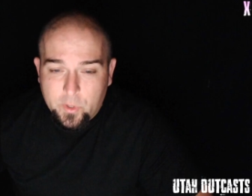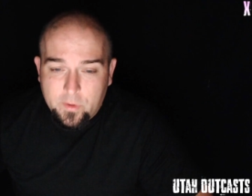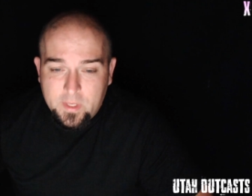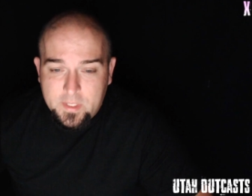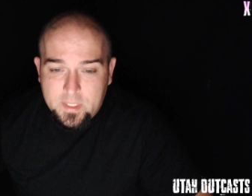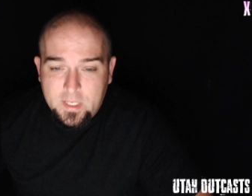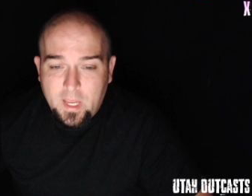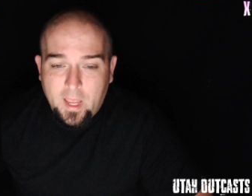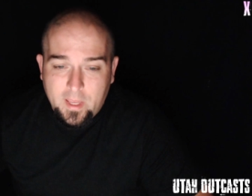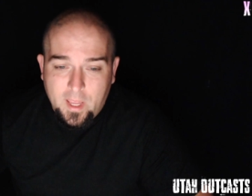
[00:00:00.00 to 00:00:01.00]
We're the
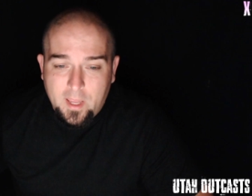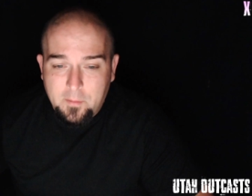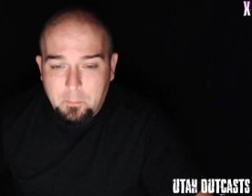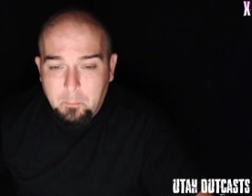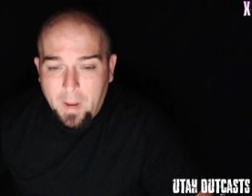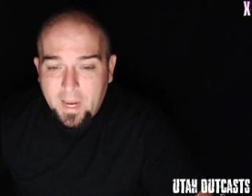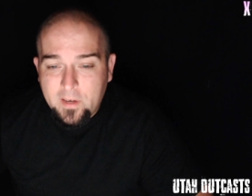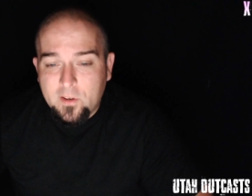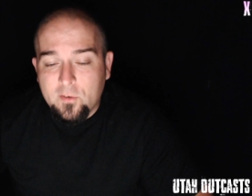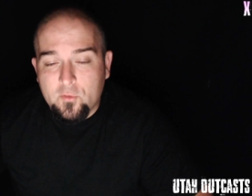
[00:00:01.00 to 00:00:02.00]
CIA
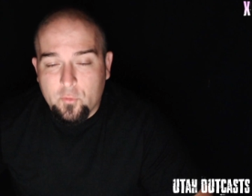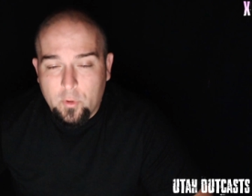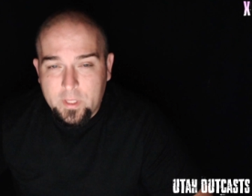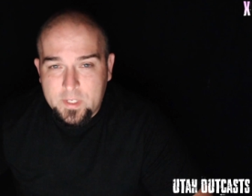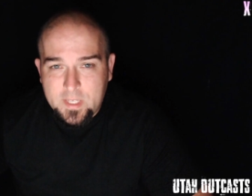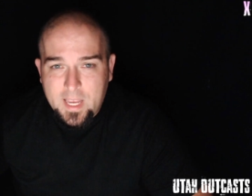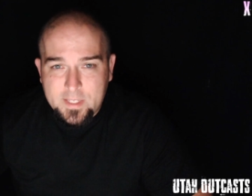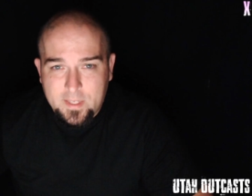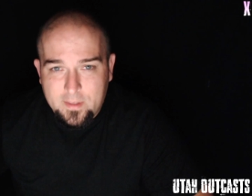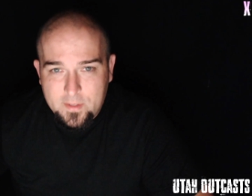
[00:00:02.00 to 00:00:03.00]
mind control
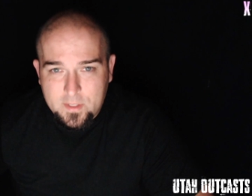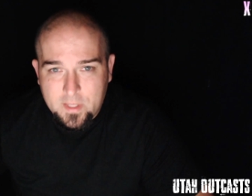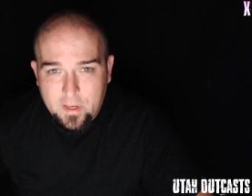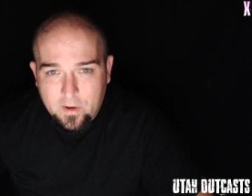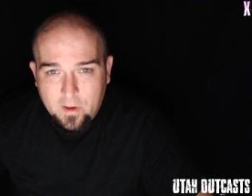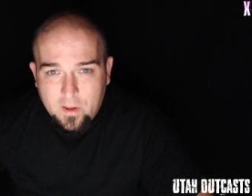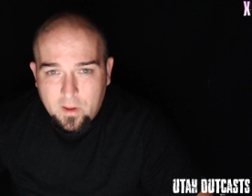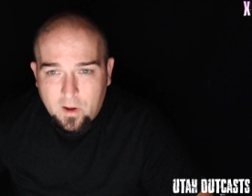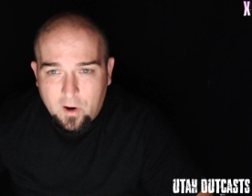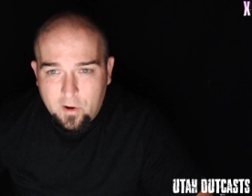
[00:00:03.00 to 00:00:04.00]
assassins that
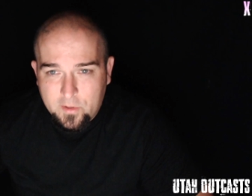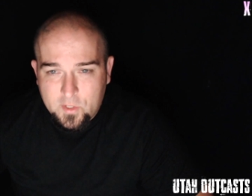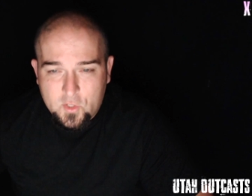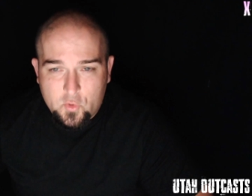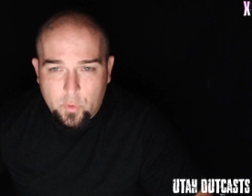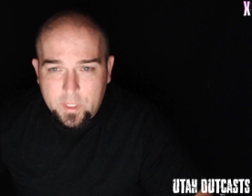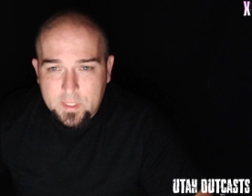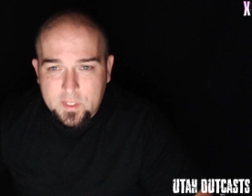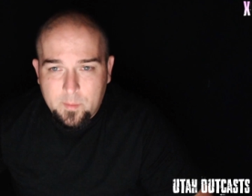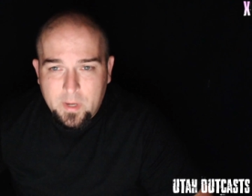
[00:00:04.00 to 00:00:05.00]
are
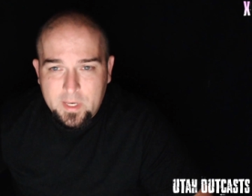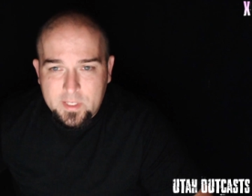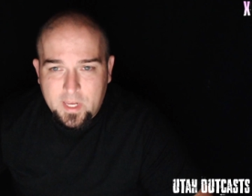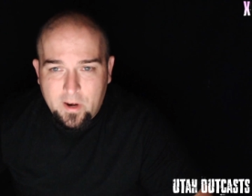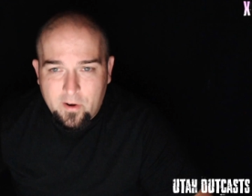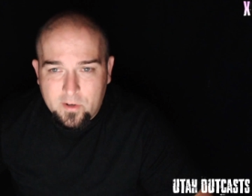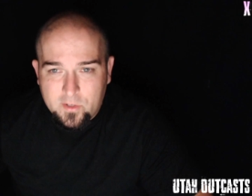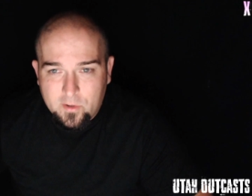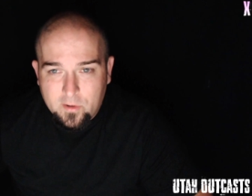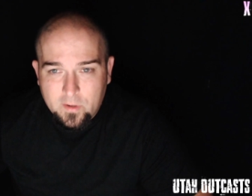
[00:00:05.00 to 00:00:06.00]
destroying somebody's
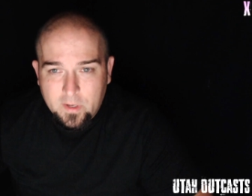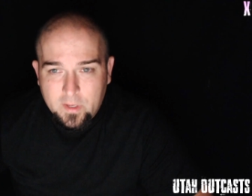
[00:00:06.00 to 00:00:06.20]
character.